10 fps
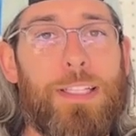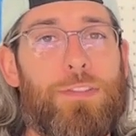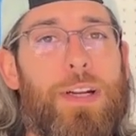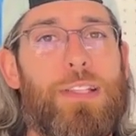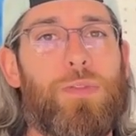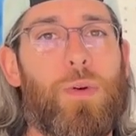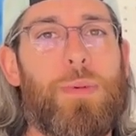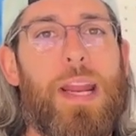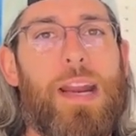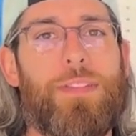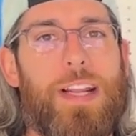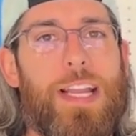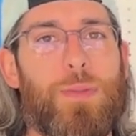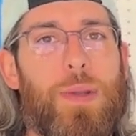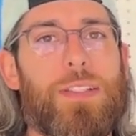transformed every
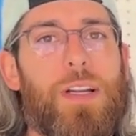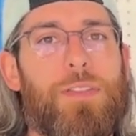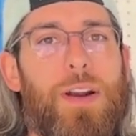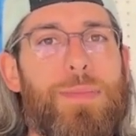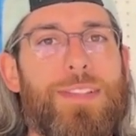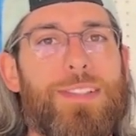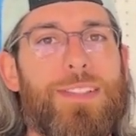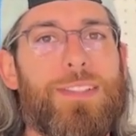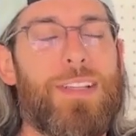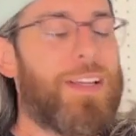aspect of our business.